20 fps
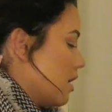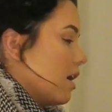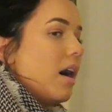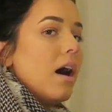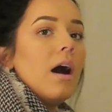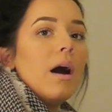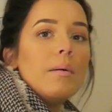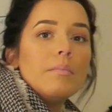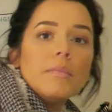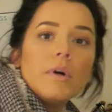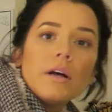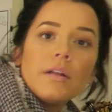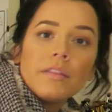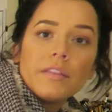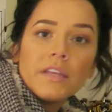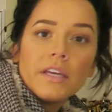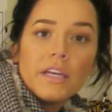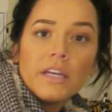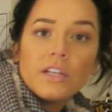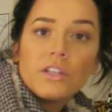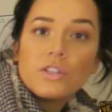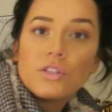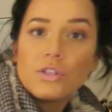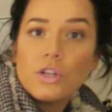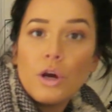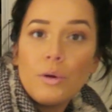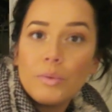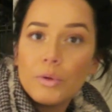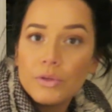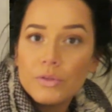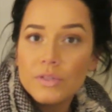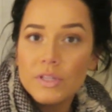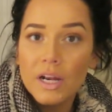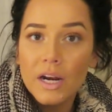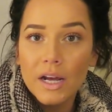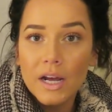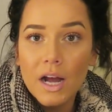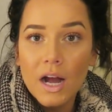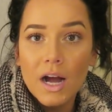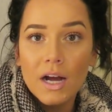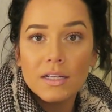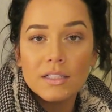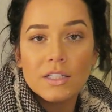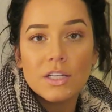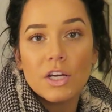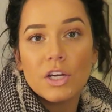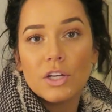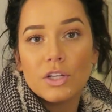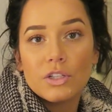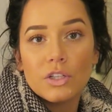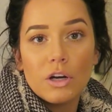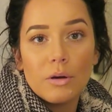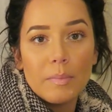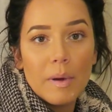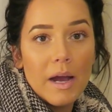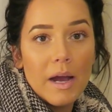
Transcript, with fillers: um, the snow boots that I got. Don't